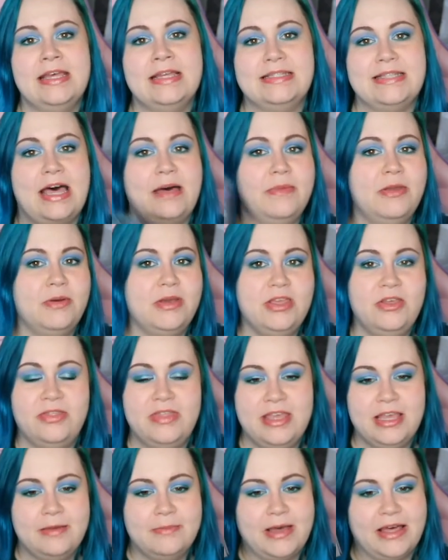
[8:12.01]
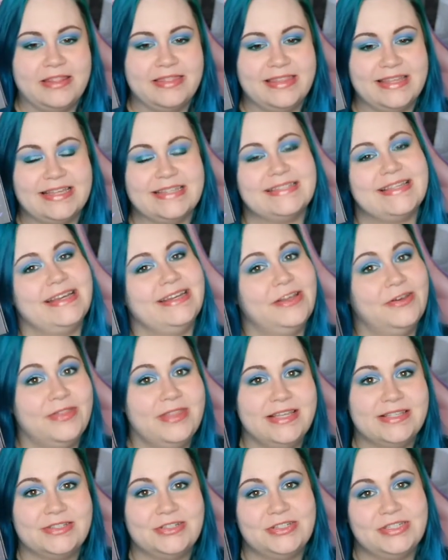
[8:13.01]
Tell me what you think about this. I know
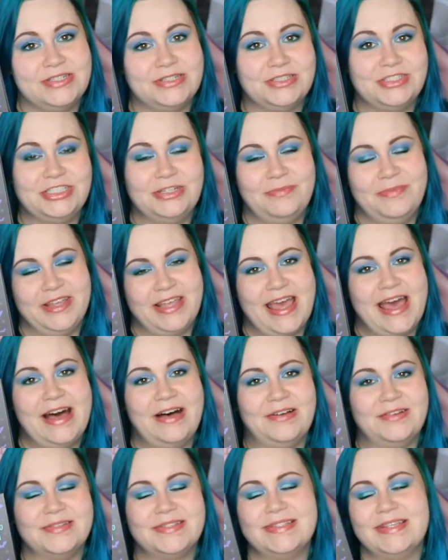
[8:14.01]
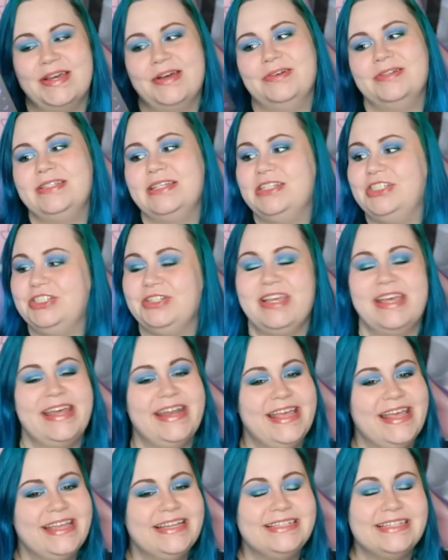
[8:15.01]
these are still shipping out, so did you get it?